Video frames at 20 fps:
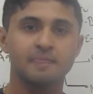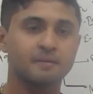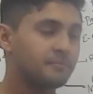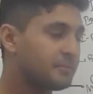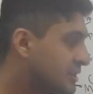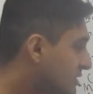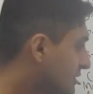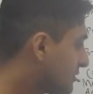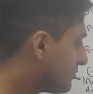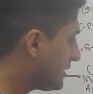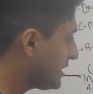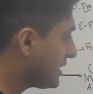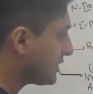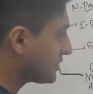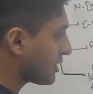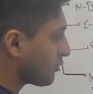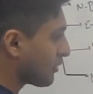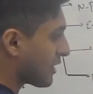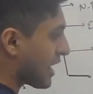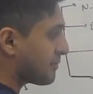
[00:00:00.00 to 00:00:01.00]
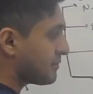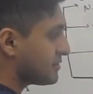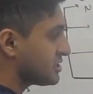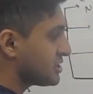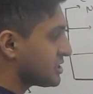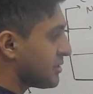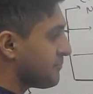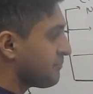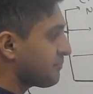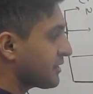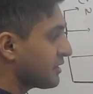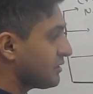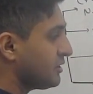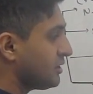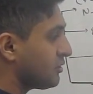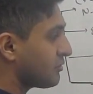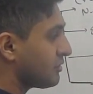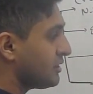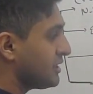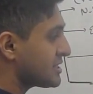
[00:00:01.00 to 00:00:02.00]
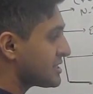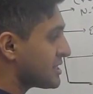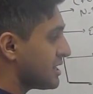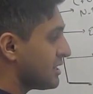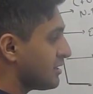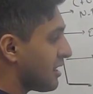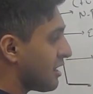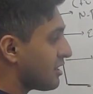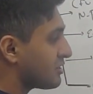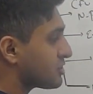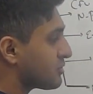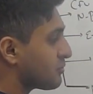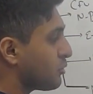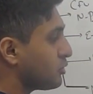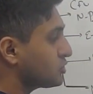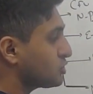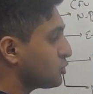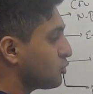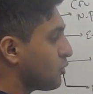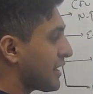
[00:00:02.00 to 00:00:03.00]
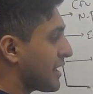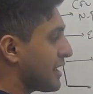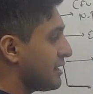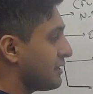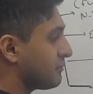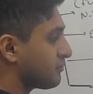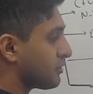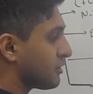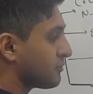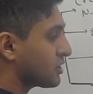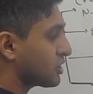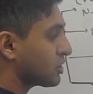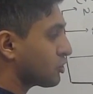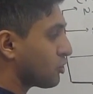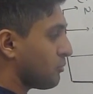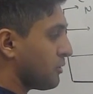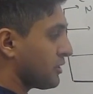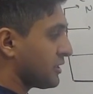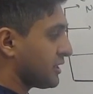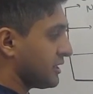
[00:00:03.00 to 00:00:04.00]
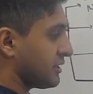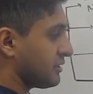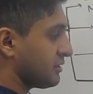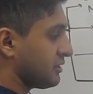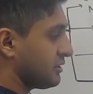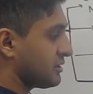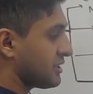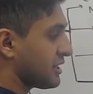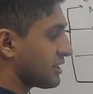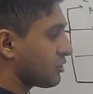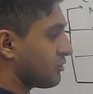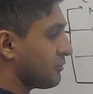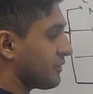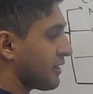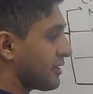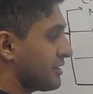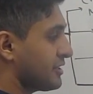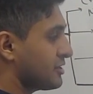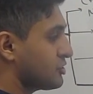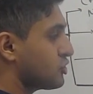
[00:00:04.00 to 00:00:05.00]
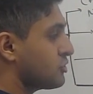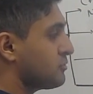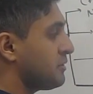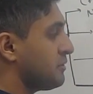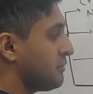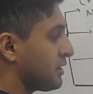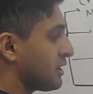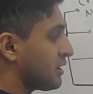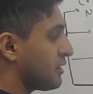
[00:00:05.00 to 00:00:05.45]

Meaning that what happens is nucleus are supposed to what from the chromatin inside chromatin it should be